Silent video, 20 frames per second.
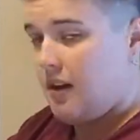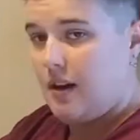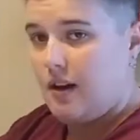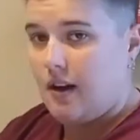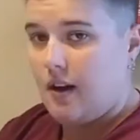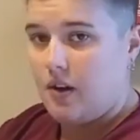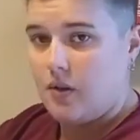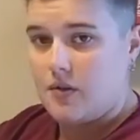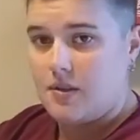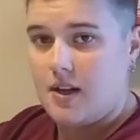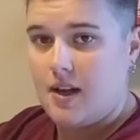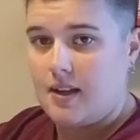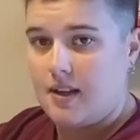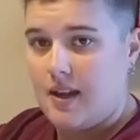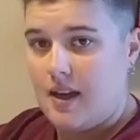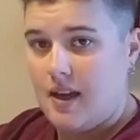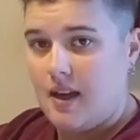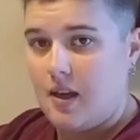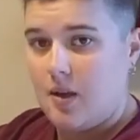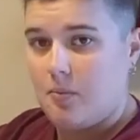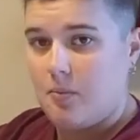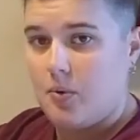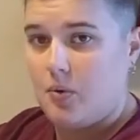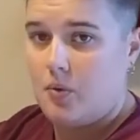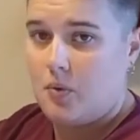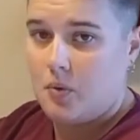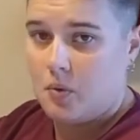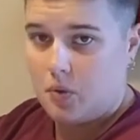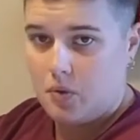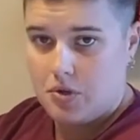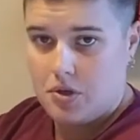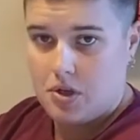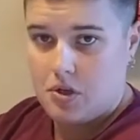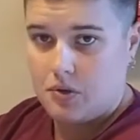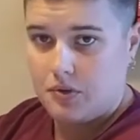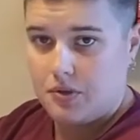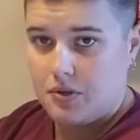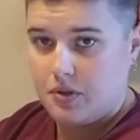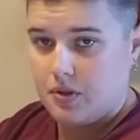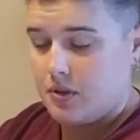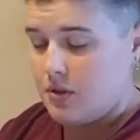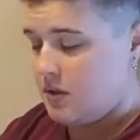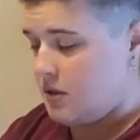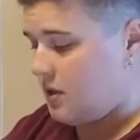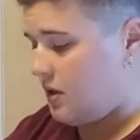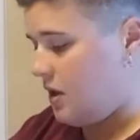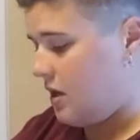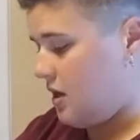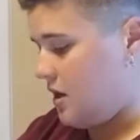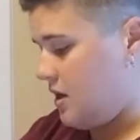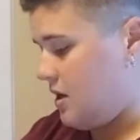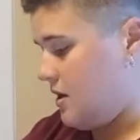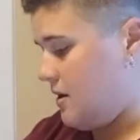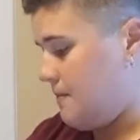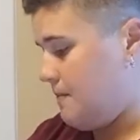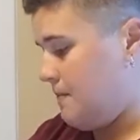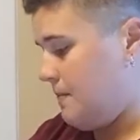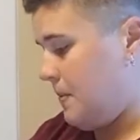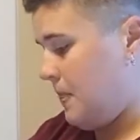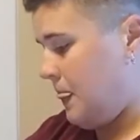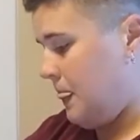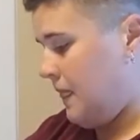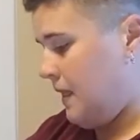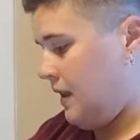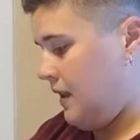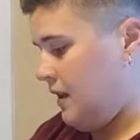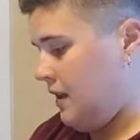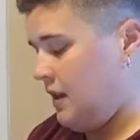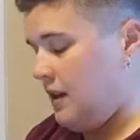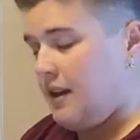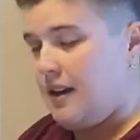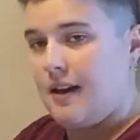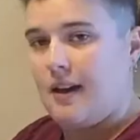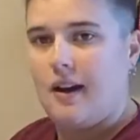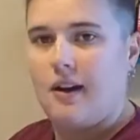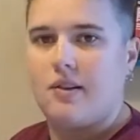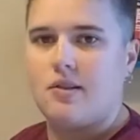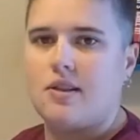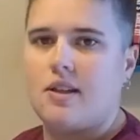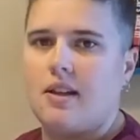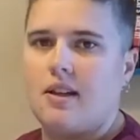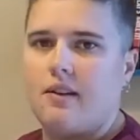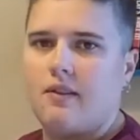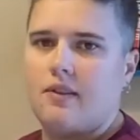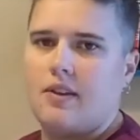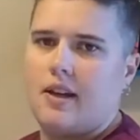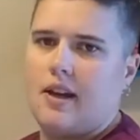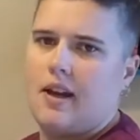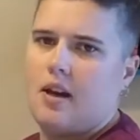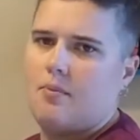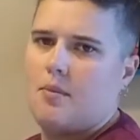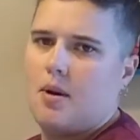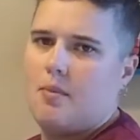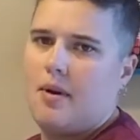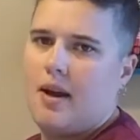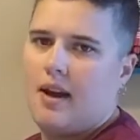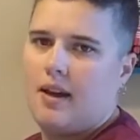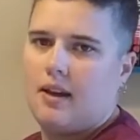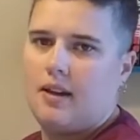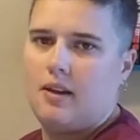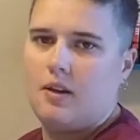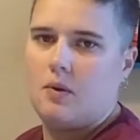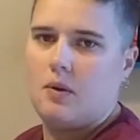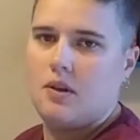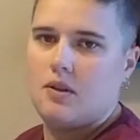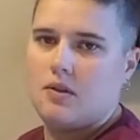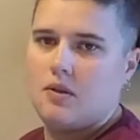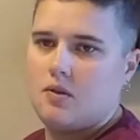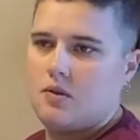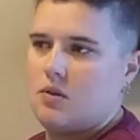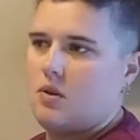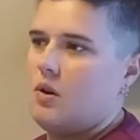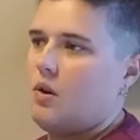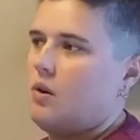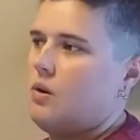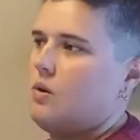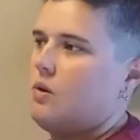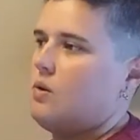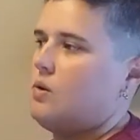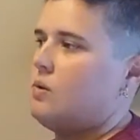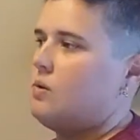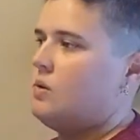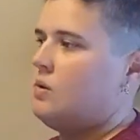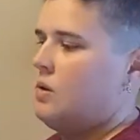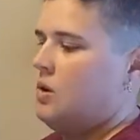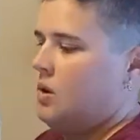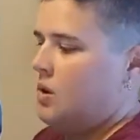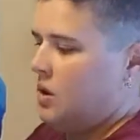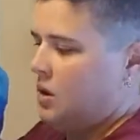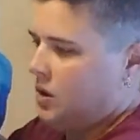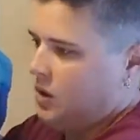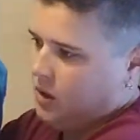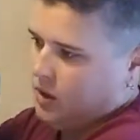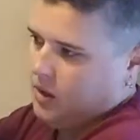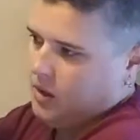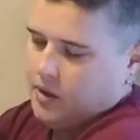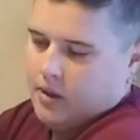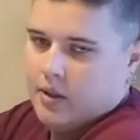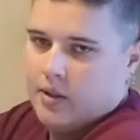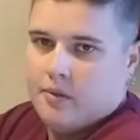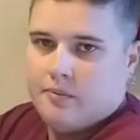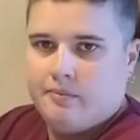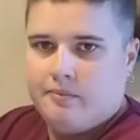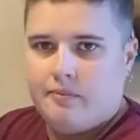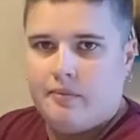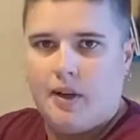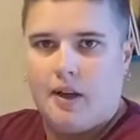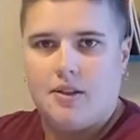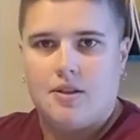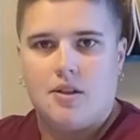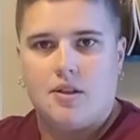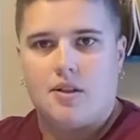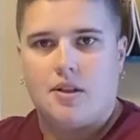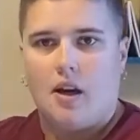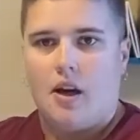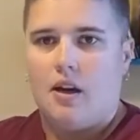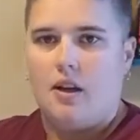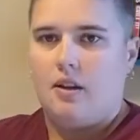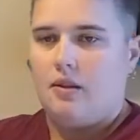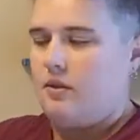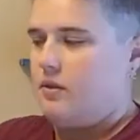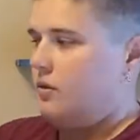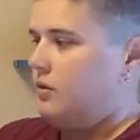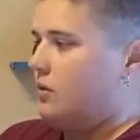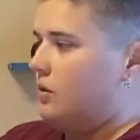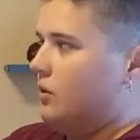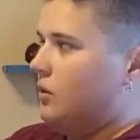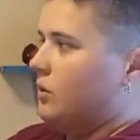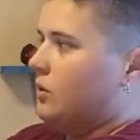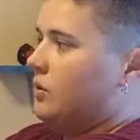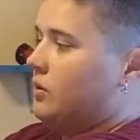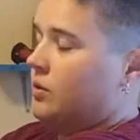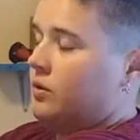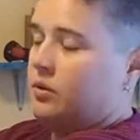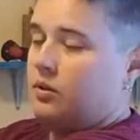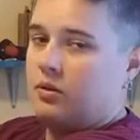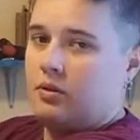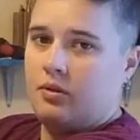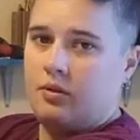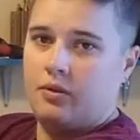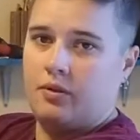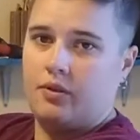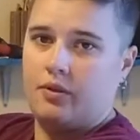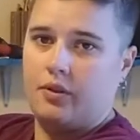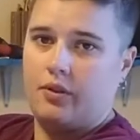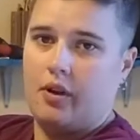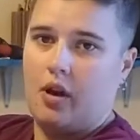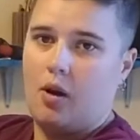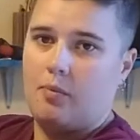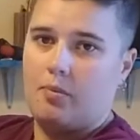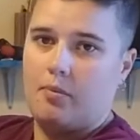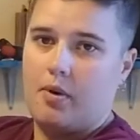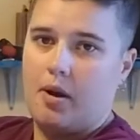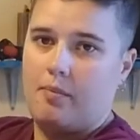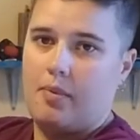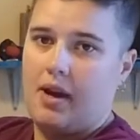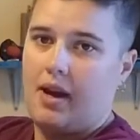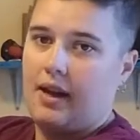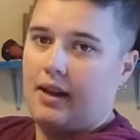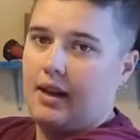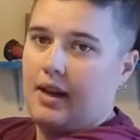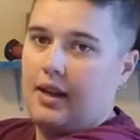I was at camp or shelter, and I was getting everything out of my pack anyways, so I just got into the top of my pack.